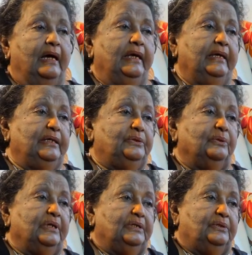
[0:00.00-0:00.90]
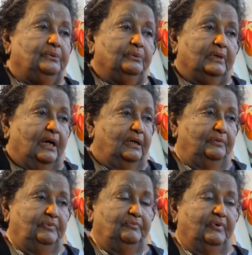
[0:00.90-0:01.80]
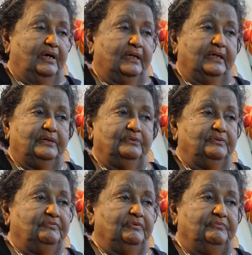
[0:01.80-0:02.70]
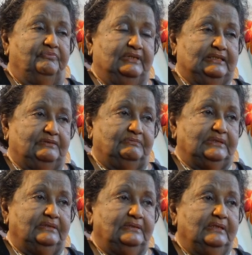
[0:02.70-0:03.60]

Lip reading: He took it to Karlovy Vary, to the film festival,